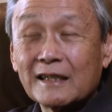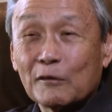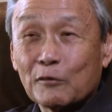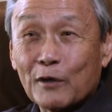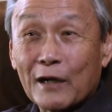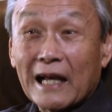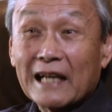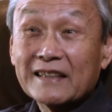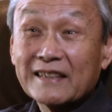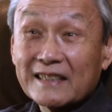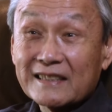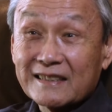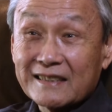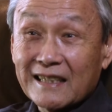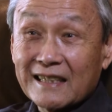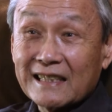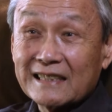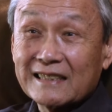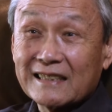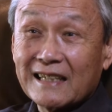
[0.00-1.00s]
what ethnic
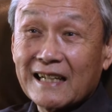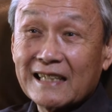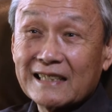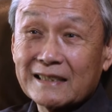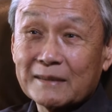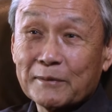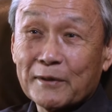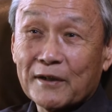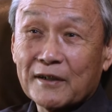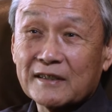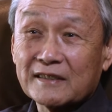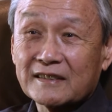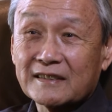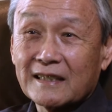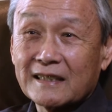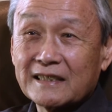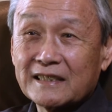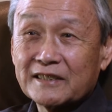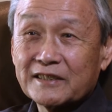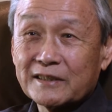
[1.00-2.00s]
studies and Asian American
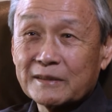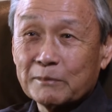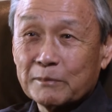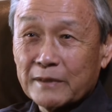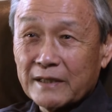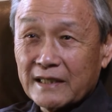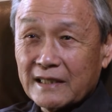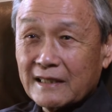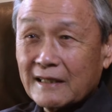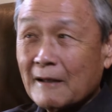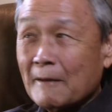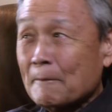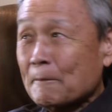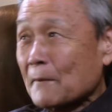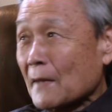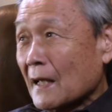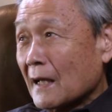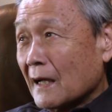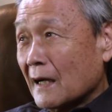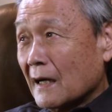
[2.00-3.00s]
studies should be.
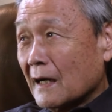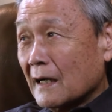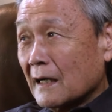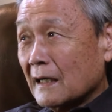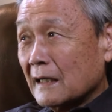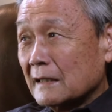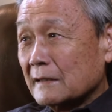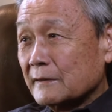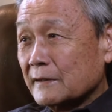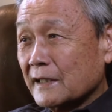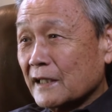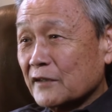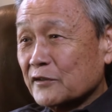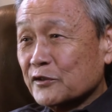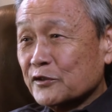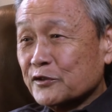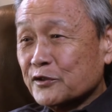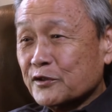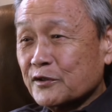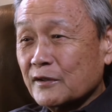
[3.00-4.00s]
The
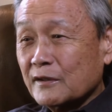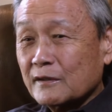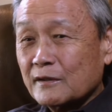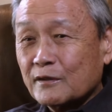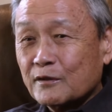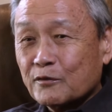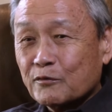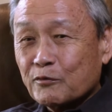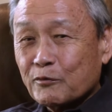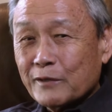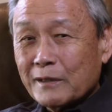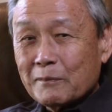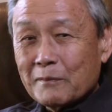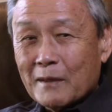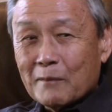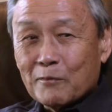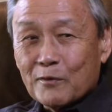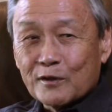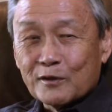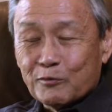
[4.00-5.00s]
other three
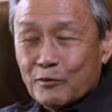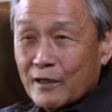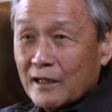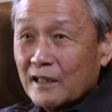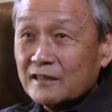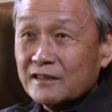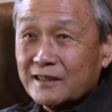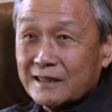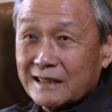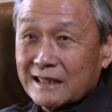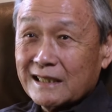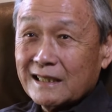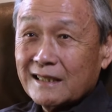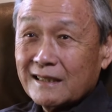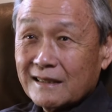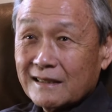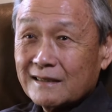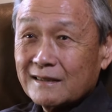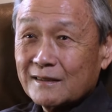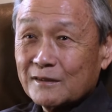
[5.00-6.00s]
members were Elsie
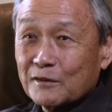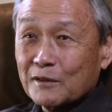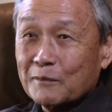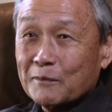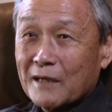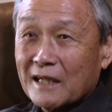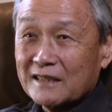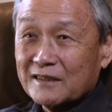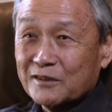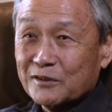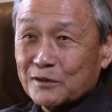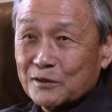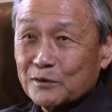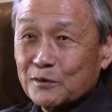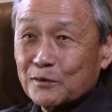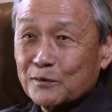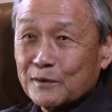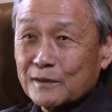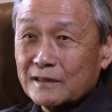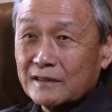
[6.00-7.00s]
Uematsu,
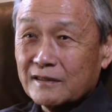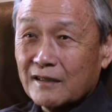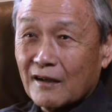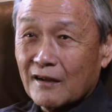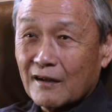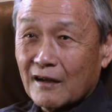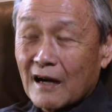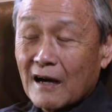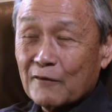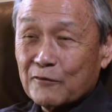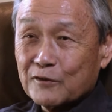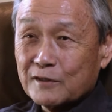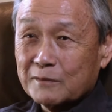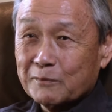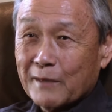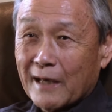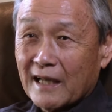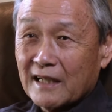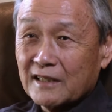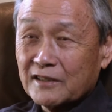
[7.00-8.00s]
who was our office
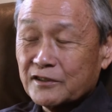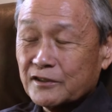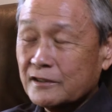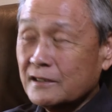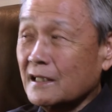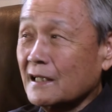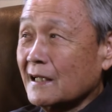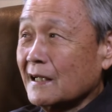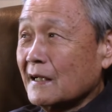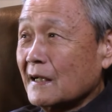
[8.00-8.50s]
manager,